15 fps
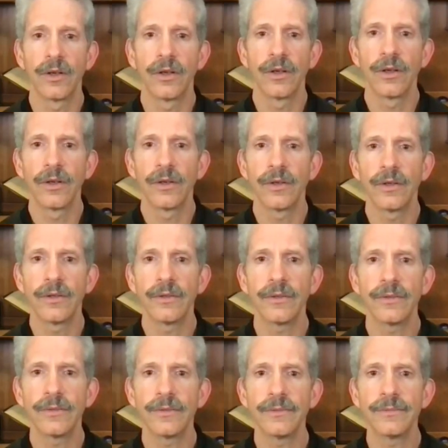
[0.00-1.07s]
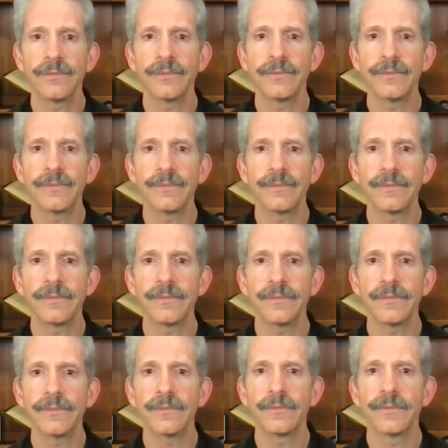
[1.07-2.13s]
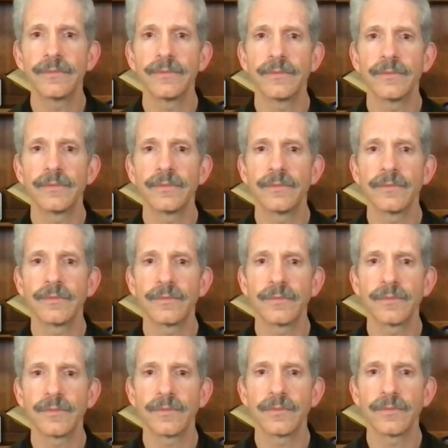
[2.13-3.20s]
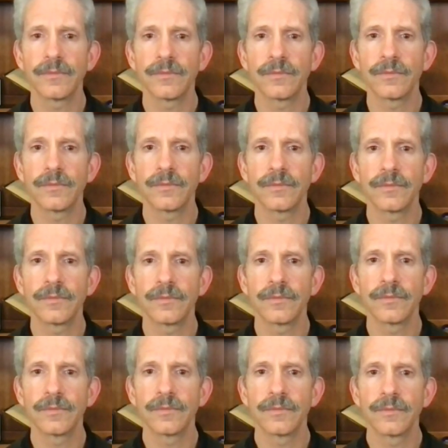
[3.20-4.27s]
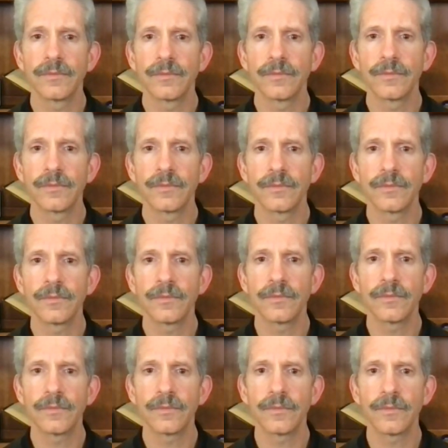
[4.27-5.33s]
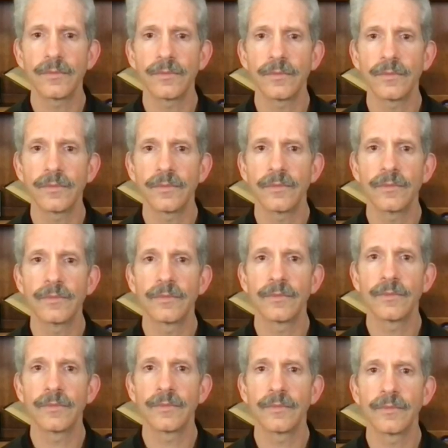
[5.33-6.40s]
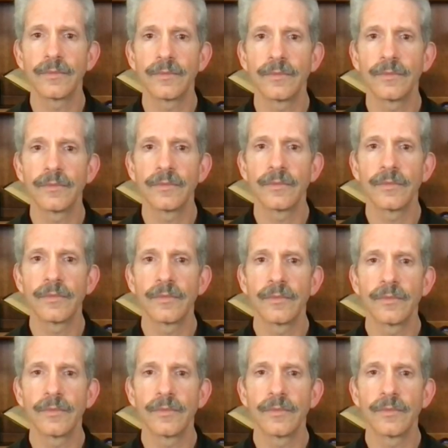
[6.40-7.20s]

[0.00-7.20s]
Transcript: [no speech]